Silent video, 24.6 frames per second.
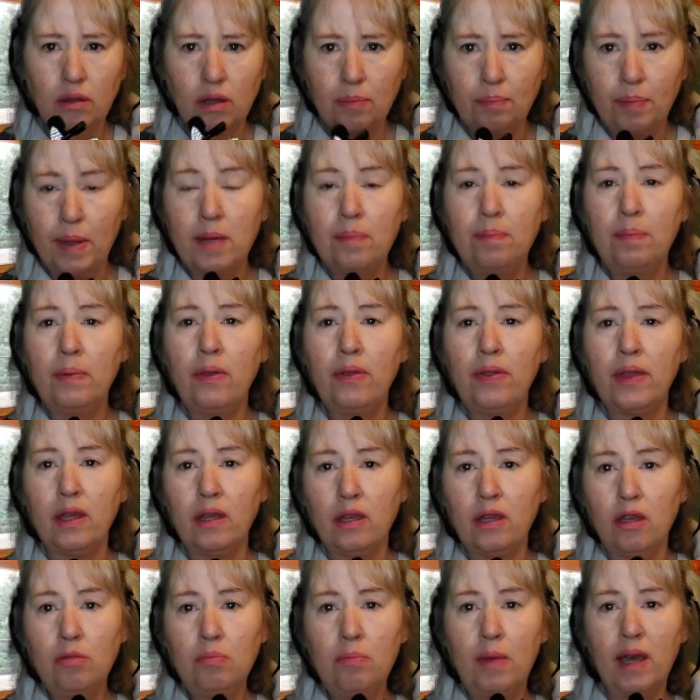the people
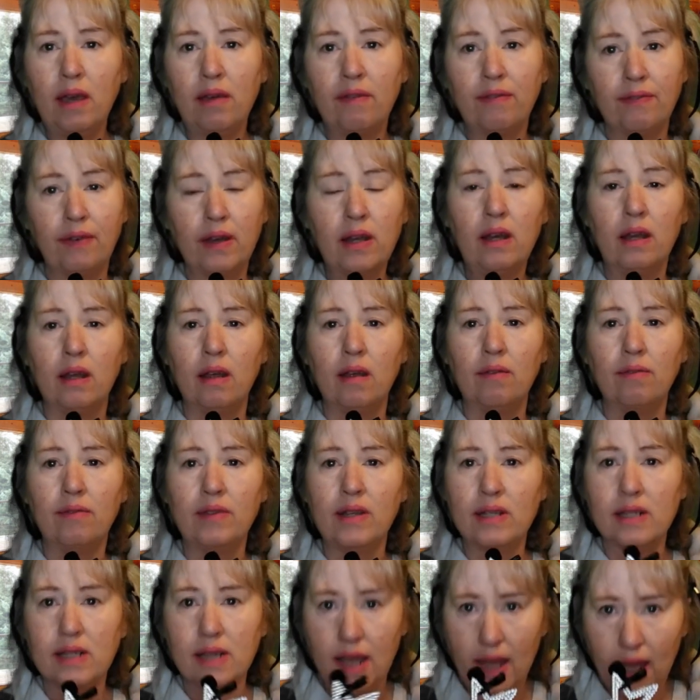that you make fun of,
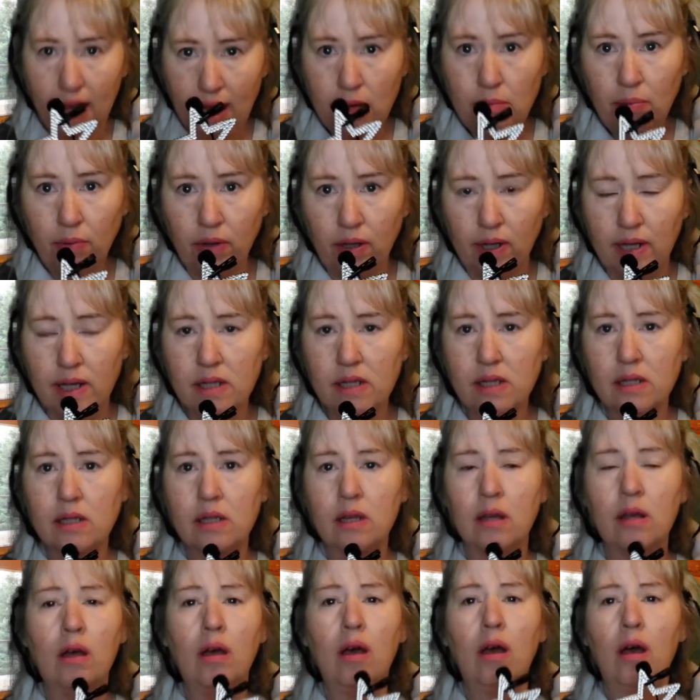these
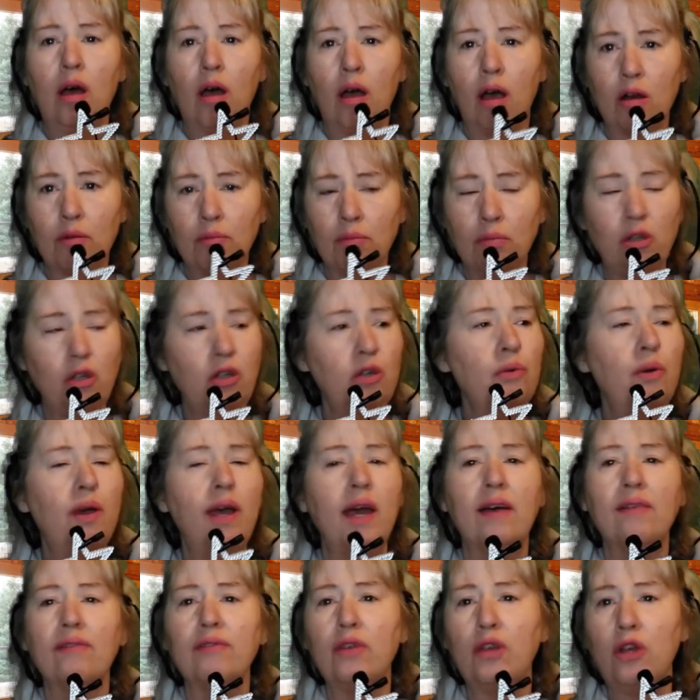ableists, are you
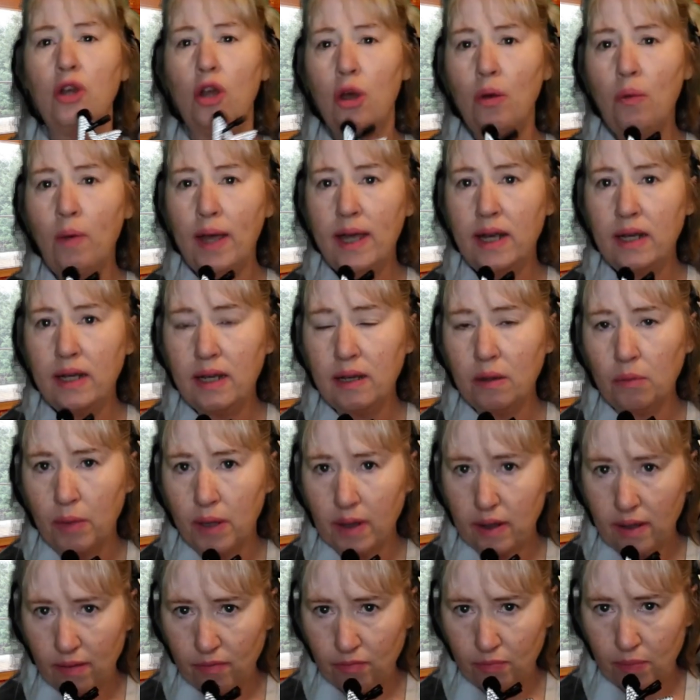have no idea
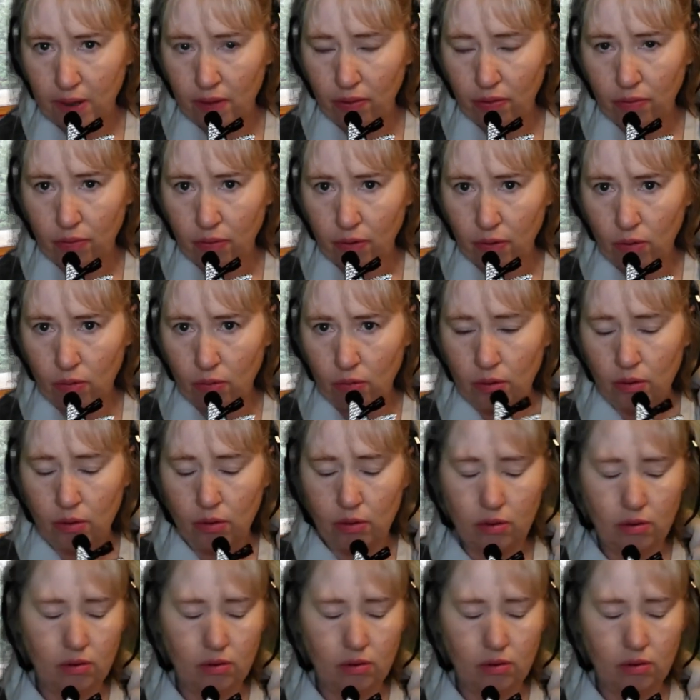what they've been through.